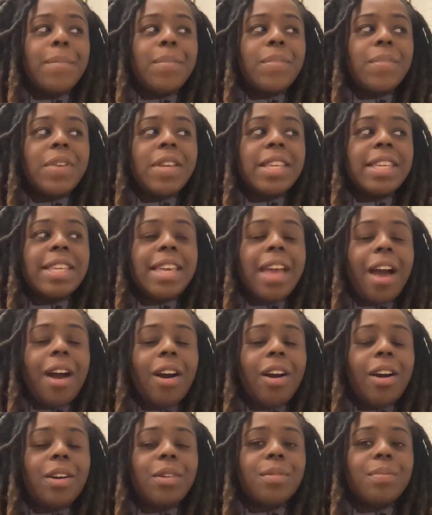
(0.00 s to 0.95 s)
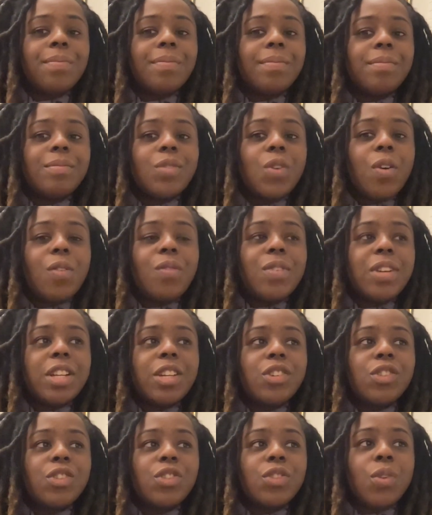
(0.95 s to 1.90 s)
Yeah, not really
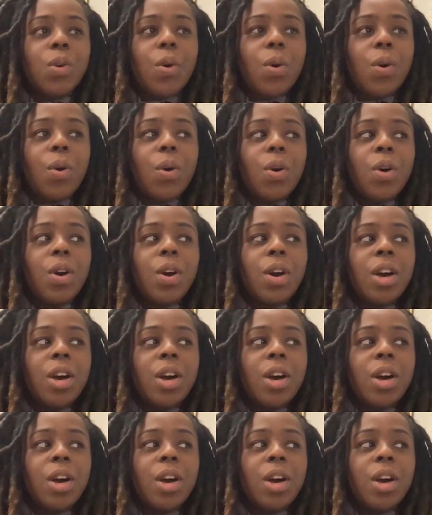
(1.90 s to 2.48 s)
sure,